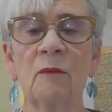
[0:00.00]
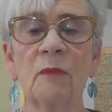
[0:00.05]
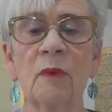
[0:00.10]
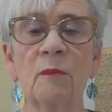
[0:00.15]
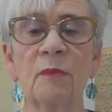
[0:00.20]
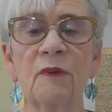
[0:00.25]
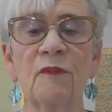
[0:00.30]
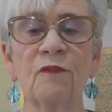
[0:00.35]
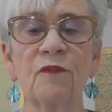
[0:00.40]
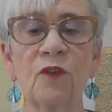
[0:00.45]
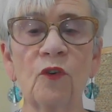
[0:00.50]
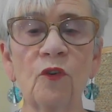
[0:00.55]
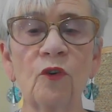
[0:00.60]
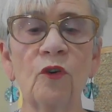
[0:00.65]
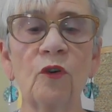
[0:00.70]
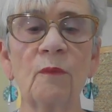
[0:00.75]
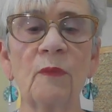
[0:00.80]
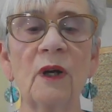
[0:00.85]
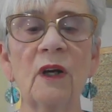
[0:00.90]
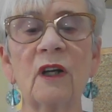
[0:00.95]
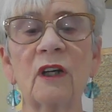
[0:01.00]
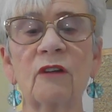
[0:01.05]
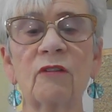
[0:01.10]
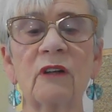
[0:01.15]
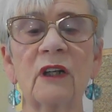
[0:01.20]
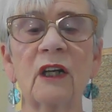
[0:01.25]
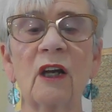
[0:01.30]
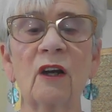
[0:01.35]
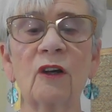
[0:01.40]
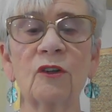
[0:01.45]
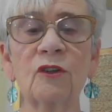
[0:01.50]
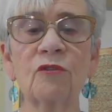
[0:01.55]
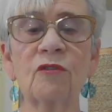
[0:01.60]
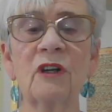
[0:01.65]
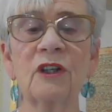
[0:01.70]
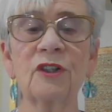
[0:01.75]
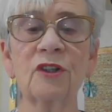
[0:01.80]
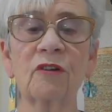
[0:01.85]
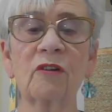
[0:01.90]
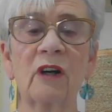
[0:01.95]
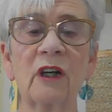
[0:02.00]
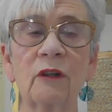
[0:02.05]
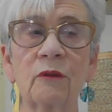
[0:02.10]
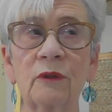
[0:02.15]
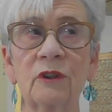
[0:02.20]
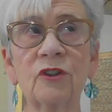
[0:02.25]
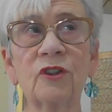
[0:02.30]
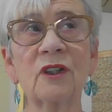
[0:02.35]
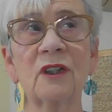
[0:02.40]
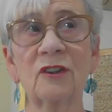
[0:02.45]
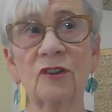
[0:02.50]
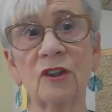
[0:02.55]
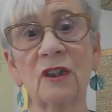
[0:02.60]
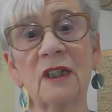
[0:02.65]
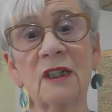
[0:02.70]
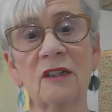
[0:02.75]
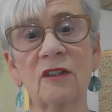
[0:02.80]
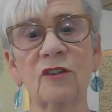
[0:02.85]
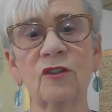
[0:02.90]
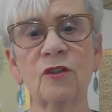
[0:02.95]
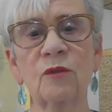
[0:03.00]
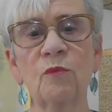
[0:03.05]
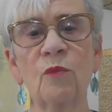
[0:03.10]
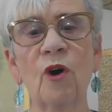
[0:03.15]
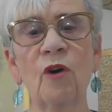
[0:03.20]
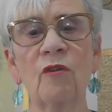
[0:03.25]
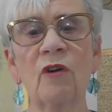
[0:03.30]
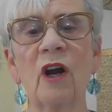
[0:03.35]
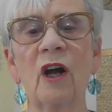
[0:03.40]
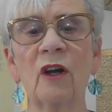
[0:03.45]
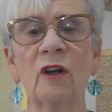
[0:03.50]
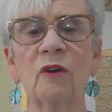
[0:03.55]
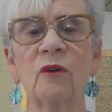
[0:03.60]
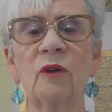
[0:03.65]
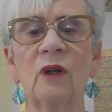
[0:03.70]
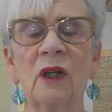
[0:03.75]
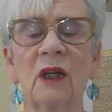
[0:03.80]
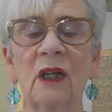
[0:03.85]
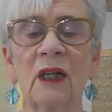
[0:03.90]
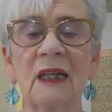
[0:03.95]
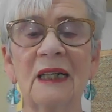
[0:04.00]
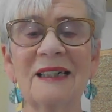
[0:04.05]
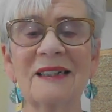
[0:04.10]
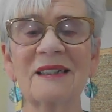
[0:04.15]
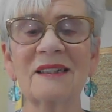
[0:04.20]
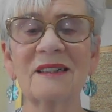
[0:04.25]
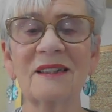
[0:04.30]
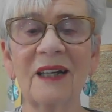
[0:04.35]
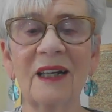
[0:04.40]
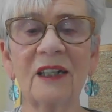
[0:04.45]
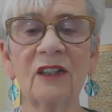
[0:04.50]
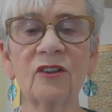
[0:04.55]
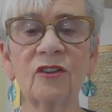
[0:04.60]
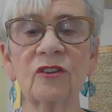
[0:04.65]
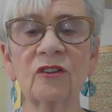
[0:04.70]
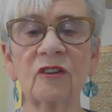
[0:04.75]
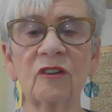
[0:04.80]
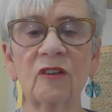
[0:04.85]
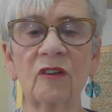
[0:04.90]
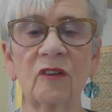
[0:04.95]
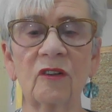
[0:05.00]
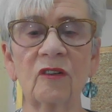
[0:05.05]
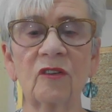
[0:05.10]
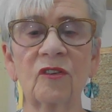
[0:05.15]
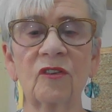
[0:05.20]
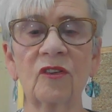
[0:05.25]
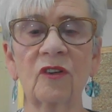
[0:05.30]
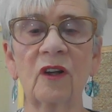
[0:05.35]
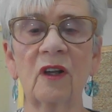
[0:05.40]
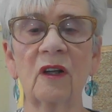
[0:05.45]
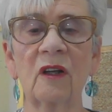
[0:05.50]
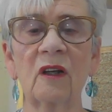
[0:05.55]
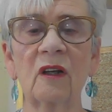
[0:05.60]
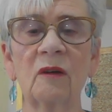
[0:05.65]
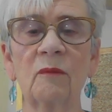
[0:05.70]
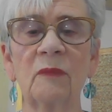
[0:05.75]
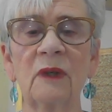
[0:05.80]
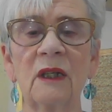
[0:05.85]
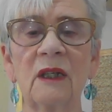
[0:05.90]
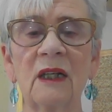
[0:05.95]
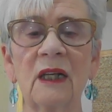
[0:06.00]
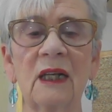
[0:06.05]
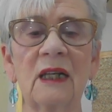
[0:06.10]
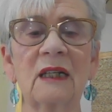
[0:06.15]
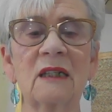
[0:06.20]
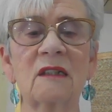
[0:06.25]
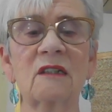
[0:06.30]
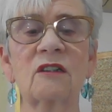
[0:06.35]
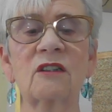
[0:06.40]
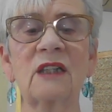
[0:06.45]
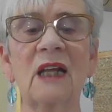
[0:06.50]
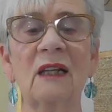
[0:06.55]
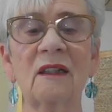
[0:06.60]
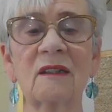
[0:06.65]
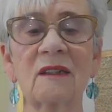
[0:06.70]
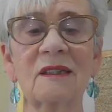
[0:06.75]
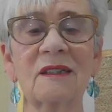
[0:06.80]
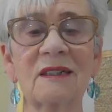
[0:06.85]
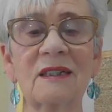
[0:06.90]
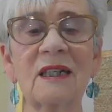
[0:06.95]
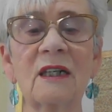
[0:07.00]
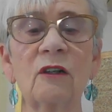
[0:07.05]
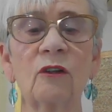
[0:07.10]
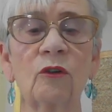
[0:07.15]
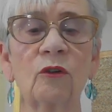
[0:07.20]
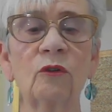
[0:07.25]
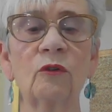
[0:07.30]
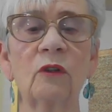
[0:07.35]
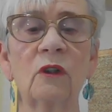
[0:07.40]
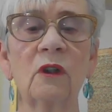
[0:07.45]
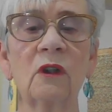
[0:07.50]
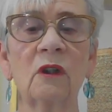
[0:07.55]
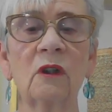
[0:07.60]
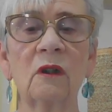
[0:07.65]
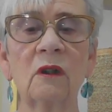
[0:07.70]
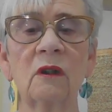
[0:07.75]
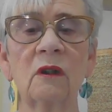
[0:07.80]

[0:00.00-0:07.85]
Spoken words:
But before Mercury goes retrograde, which actually is tomorrow, it stations, meaning it stands still